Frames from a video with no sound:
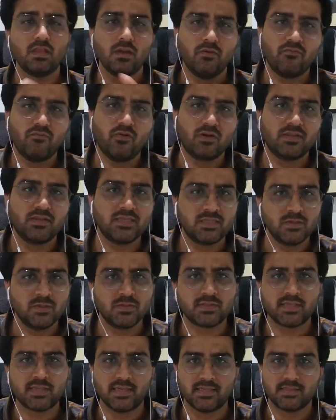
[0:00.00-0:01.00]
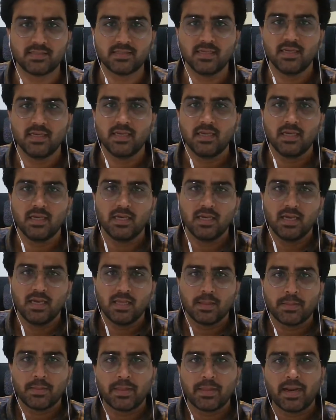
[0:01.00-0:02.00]
for this use case?
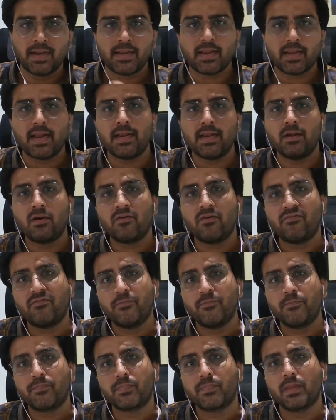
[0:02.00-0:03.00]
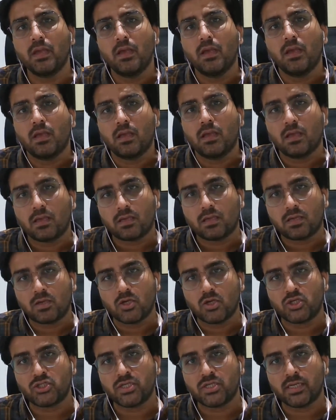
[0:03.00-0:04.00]
That kind of
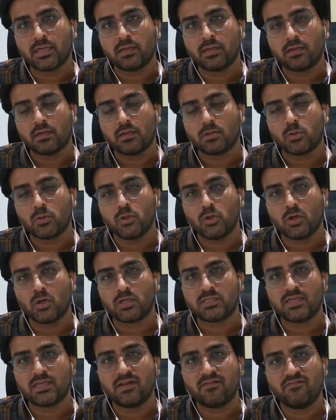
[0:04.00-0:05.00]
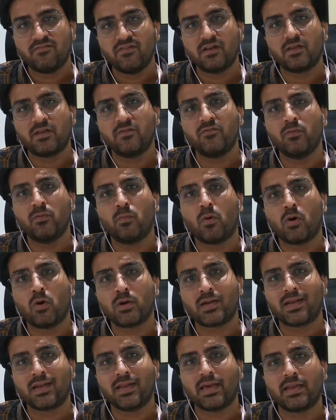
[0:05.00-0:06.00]
questioning to yourself will give you more
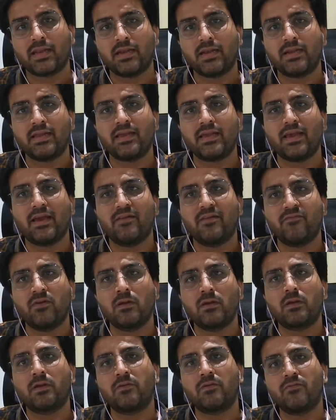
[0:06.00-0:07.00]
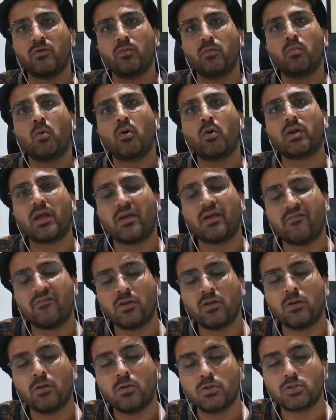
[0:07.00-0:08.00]
clarity and will give you more
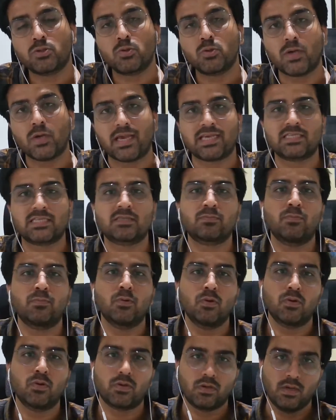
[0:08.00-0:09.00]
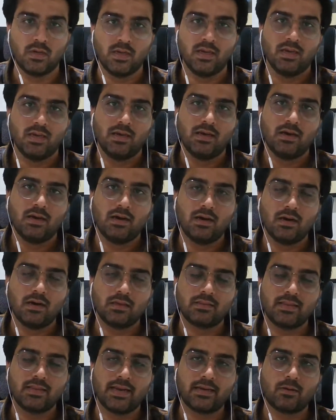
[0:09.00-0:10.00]
avenues to explore
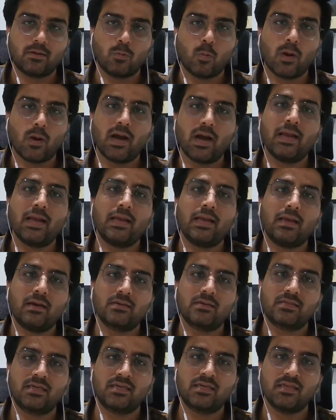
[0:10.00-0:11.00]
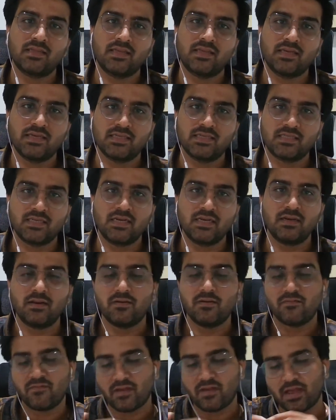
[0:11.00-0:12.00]
that why a certain thing is done.
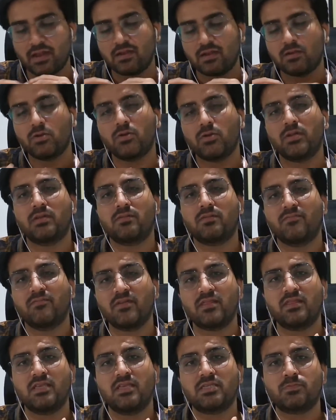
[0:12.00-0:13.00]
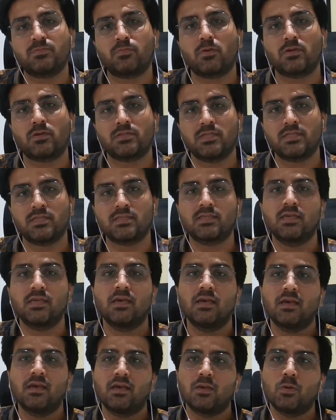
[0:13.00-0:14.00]
And during with this process,
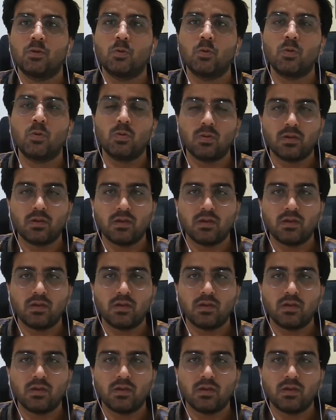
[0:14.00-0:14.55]
you